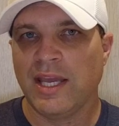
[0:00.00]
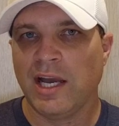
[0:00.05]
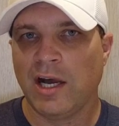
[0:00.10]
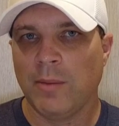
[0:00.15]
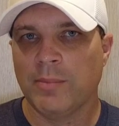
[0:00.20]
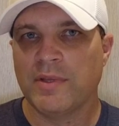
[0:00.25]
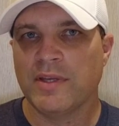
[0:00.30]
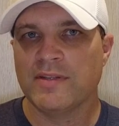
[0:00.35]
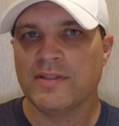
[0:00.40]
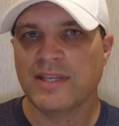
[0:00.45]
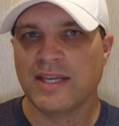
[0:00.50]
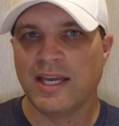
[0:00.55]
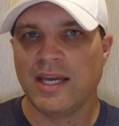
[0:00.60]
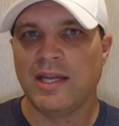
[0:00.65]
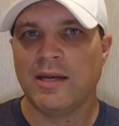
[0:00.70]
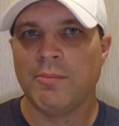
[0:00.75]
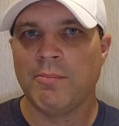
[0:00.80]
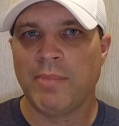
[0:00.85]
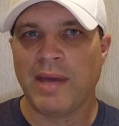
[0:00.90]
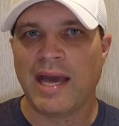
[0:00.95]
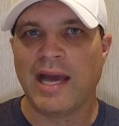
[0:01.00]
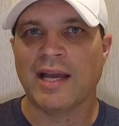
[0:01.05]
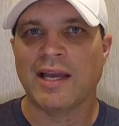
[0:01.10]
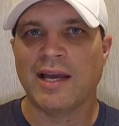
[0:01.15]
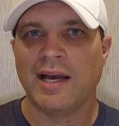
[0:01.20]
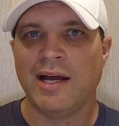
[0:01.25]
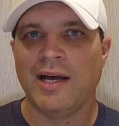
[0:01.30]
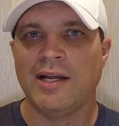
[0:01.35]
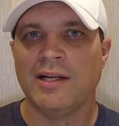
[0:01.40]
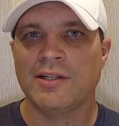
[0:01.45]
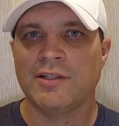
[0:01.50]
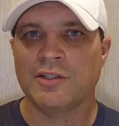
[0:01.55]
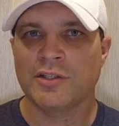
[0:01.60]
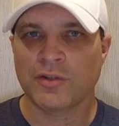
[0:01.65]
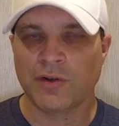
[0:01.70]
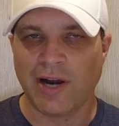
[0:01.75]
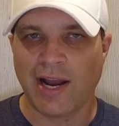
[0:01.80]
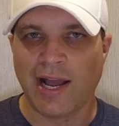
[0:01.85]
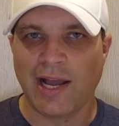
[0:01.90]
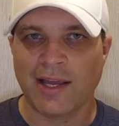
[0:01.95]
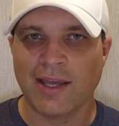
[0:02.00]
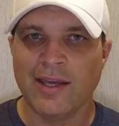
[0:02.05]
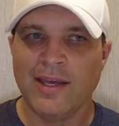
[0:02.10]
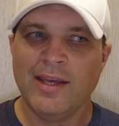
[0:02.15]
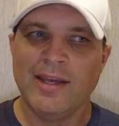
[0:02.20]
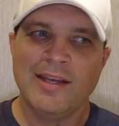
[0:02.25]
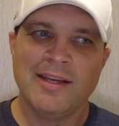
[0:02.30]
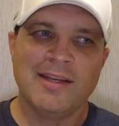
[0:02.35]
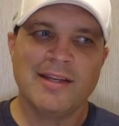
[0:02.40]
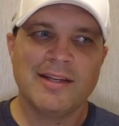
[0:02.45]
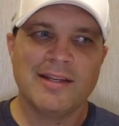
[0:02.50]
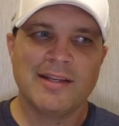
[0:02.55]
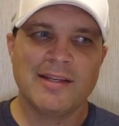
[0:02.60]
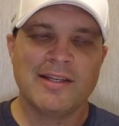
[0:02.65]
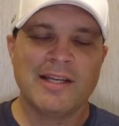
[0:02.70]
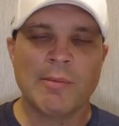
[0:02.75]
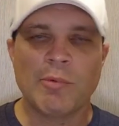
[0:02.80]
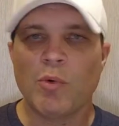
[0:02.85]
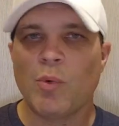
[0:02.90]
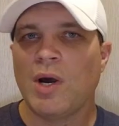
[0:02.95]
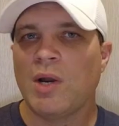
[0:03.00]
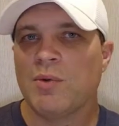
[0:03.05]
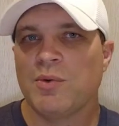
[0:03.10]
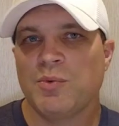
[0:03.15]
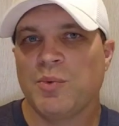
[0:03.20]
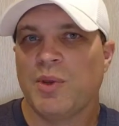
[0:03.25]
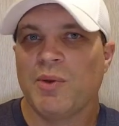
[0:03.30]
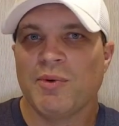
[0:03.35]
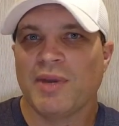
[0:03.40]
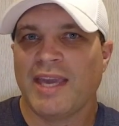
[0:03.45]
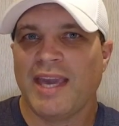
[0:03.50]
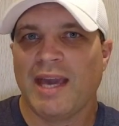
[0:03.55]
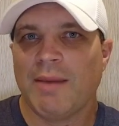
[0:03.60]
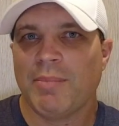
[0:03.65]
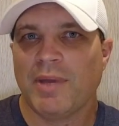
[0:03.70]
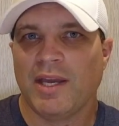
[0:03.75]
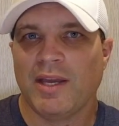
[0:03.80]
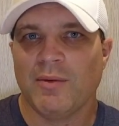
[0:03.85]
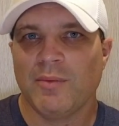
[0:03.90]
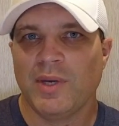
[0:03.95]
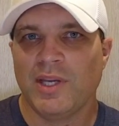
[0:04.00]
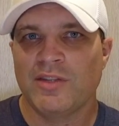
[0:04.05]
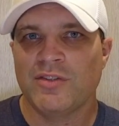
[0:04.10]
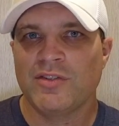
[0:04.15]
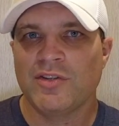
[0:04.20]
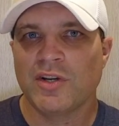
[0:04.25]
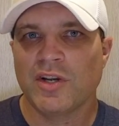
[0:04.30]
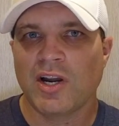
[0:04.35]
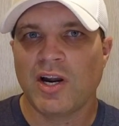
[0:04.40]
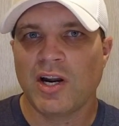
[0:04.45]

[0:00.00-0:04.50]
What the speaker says: helped us get back on track. Number one, we went camping. We took